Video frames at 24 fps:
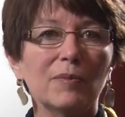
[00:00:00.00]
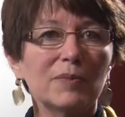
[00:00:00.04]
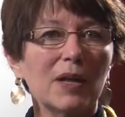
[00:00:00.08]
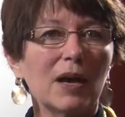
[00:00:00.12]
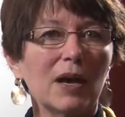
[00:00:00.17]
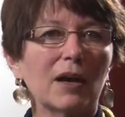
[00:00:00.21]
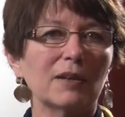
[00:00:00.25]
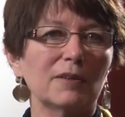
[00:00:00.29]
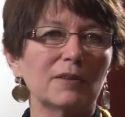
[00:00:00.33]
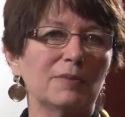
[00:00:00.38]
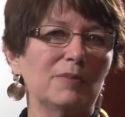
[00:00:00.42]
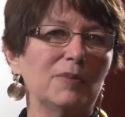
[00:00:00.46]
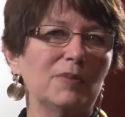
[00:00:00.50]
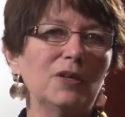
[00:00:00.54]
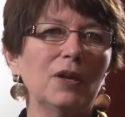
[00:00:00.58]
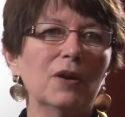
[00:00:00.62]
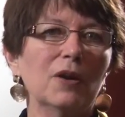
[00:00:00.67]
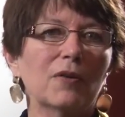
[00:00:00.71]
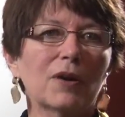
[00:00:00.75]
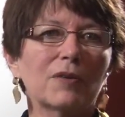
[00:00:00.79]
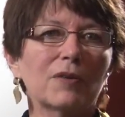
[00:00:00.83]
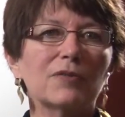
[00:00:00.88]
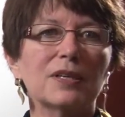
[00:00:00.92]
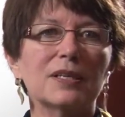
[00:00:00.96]

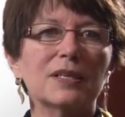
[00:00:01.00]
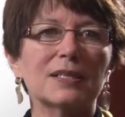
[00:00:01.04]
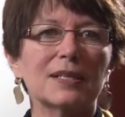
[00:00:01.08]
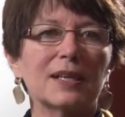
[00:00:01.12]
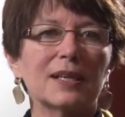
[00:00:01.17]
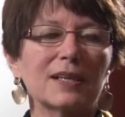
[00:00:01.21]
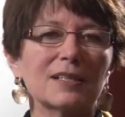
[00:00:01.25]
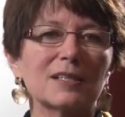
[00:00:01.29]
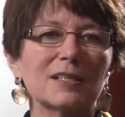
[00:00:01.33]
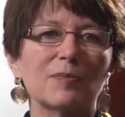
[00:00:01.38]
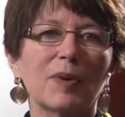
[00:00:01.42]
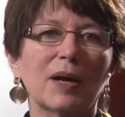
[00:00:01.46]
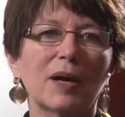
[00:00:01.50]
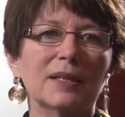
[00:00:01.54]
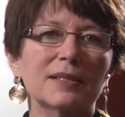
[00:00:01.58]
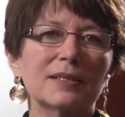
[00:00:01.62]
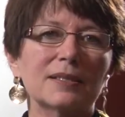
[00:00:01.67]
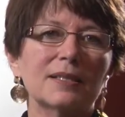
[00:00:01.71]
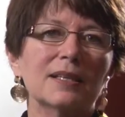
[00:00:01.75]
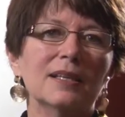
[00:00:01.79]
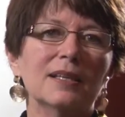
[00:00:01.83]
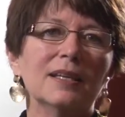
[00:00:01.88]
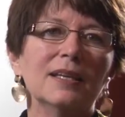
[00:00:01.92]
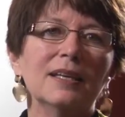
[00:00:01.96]
every 6
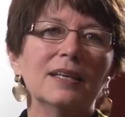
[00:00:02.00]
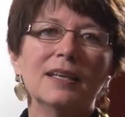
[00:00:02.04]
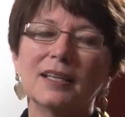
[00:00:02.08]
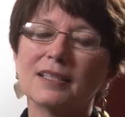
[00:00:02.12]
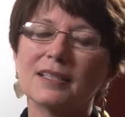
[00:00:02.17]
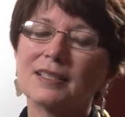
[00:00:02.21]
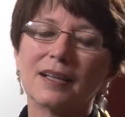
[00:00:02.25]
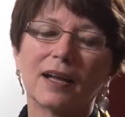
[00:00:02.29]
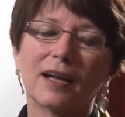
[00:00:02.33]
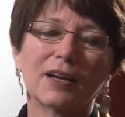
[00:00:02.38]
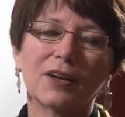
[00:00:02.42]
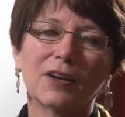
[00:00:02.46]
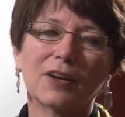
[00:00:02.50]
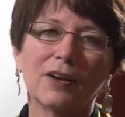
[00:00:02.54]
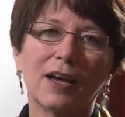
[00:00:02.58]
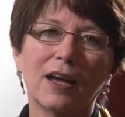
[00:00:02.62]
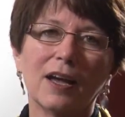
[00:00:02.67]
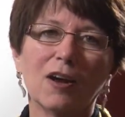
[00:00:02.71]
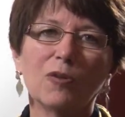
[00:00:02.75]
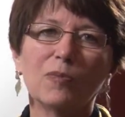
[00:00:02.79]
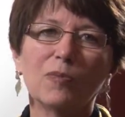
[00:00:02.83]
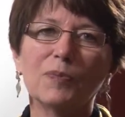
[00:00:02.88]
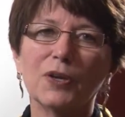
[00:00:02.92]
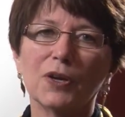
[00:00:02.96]
months, it's not going to
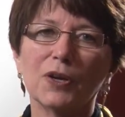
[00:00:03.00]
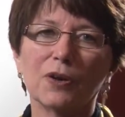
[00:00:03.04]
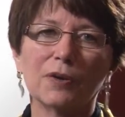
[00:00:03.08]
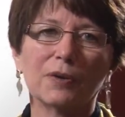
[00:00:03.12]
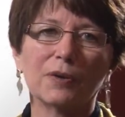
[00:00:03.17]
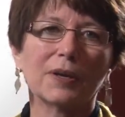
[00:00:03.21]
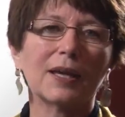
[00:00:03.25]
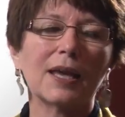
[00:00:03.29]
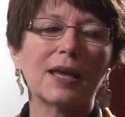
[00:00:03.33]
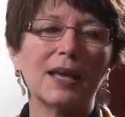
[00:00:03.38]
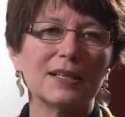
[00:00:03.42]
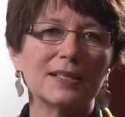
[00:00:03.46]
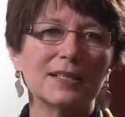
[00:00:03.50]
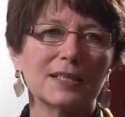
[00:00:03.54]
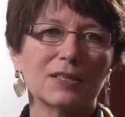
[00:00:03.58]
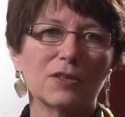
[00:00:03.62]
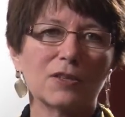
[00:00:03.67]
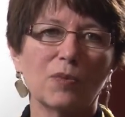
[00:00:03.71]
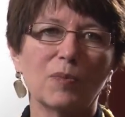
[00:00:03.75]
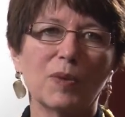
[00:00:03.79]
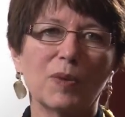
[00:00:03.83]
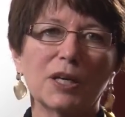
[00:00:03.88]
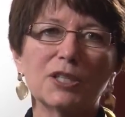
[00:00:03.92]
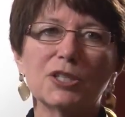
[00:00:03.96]
help your case so
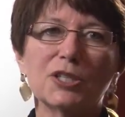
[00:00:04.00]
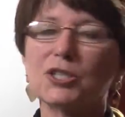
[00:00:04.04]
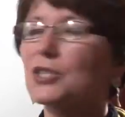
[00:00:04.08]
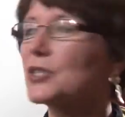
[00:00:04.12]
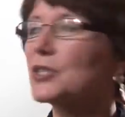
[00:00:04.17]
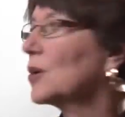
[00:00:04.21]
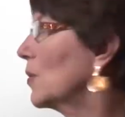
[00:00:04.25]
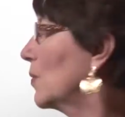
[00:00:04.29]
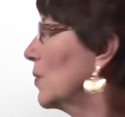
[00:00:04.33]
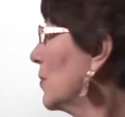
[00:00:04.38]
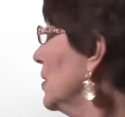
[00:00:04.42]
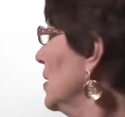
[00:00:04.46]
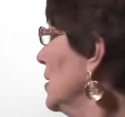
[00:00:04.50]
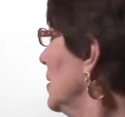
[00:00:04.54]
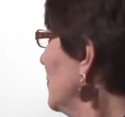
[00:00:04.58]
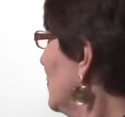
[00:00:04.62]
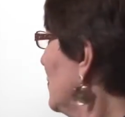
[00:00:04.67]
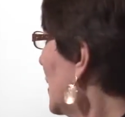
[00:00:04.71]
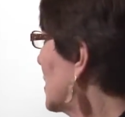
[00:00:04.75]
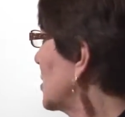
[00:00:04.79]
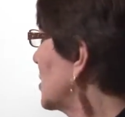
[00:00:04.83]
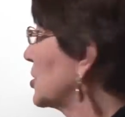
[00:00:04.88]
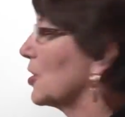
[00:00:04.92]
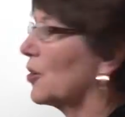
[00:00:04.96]
much. So
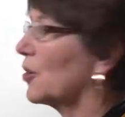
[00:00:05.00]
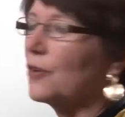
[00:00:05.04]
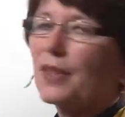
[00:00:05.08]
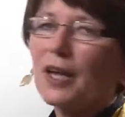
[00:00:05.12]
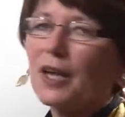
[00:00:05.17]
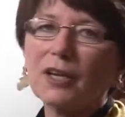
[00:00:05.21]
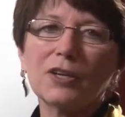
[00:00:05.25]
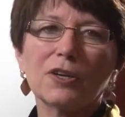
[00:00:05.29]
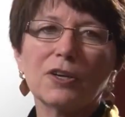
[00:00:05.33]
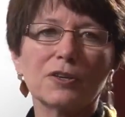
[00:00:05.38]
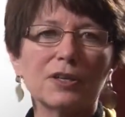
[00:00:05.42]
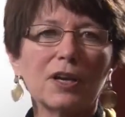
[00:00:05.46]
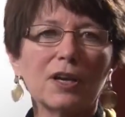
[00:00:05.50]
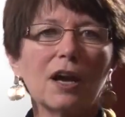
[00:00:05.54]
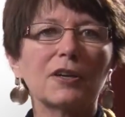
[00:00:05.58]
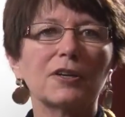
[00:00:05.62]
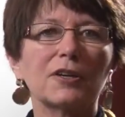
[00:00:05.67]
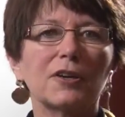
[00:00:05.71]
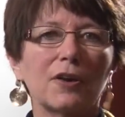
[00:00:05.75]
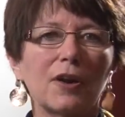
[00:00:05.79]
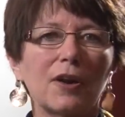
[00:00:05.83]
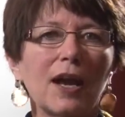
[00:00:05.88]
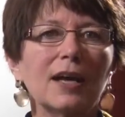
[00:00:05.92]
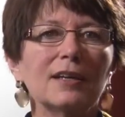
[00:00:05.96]
make sure that your
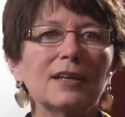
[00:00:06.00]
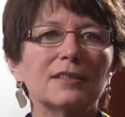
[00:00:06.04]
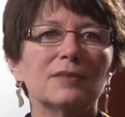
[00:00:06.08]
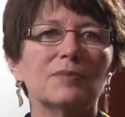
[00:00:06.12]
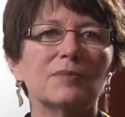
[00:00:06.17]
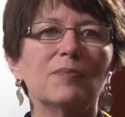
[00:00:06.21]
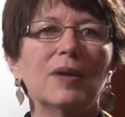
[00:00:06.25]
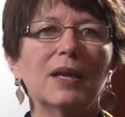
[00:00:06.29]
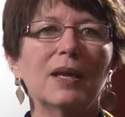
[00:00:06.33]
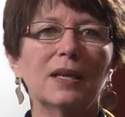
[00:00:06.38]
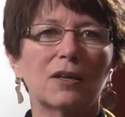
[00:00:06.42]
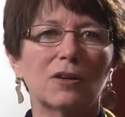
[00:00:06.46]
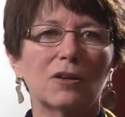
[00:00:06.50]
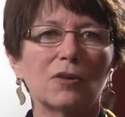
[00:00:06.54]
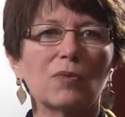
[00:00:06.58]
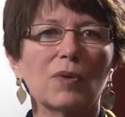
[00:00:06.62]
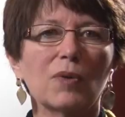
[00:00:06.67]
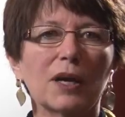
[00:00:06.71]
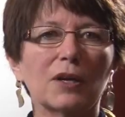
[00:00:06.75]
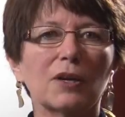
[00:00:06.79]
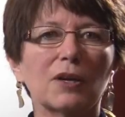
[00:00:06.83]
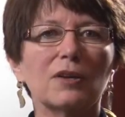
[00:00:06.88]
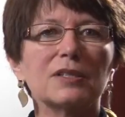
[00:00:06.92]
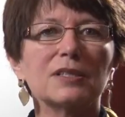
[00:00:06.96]
doctor has medical
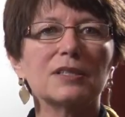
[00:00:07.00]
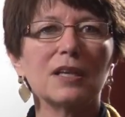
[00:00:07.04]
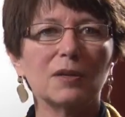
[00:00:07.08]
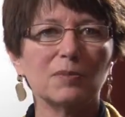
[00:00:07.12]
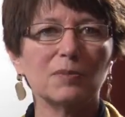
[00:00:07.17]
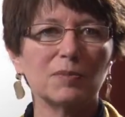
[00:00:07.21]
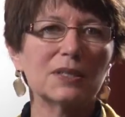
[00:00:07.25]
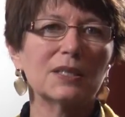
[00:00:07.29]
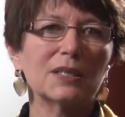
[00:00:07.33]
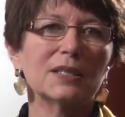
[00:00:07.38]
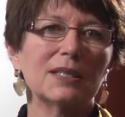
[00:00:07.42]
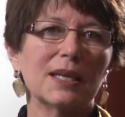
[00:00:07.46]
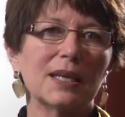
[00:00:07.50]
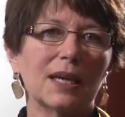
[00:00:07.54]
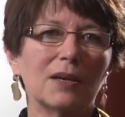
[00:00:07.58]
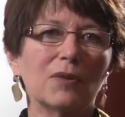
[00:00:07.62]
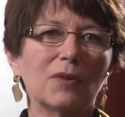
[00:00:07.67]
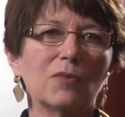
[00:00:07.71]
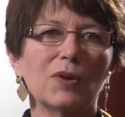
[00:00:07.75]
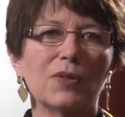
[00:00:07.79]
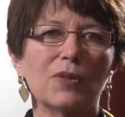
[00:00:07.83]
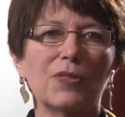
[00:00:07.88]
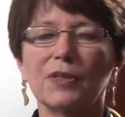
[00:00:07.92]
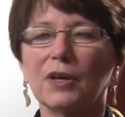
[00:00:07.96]
records up to date
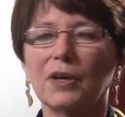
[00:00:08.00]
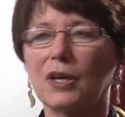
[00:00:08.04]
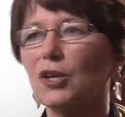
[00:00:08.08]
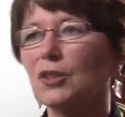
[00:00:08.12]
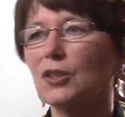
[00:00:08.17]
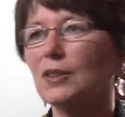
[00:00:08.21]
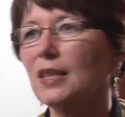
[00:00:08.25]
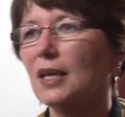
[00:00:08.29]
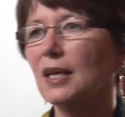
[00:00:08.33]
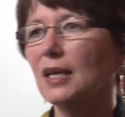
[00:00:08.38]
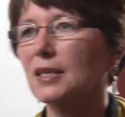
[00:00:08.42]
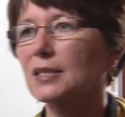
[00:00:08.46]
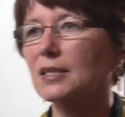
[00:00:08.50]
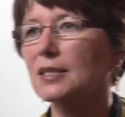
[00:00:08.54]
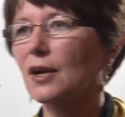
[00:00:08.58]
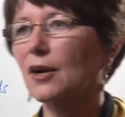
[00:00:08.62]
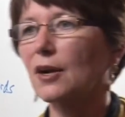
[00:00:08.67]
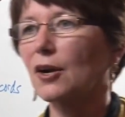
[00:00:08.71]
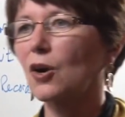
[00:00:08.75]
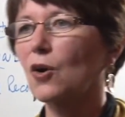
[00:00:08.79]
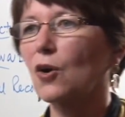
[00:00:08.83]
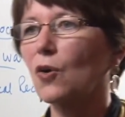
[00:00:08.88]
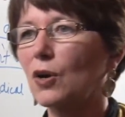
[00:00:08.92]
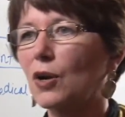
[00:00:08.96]
with the good things that
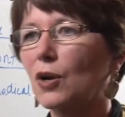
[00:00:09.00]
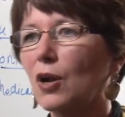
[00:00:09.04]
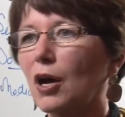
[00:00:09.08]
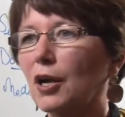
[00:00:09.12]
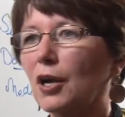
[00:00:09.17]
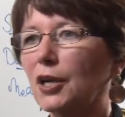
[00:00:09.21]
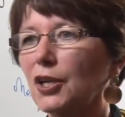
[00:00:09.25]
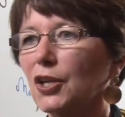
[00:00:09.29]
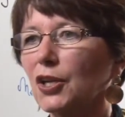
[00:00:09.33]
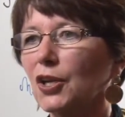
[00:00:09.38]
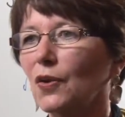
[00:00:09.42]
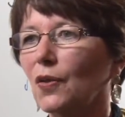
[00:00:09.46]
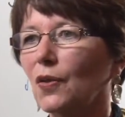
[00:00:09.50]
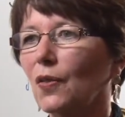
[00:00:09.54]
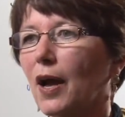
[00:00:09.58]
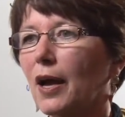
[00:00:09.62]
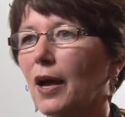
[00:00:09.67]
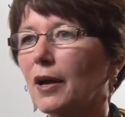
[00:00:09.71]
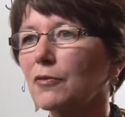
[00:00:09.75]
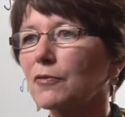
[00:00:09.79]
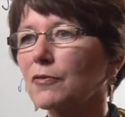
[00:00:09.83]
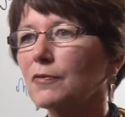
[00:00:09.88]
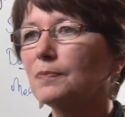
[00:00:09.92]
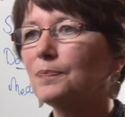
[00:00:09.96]
are going on in your
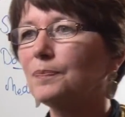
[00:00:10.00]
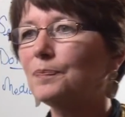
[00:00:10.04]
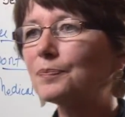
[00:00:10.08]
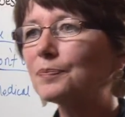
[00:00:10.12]
life.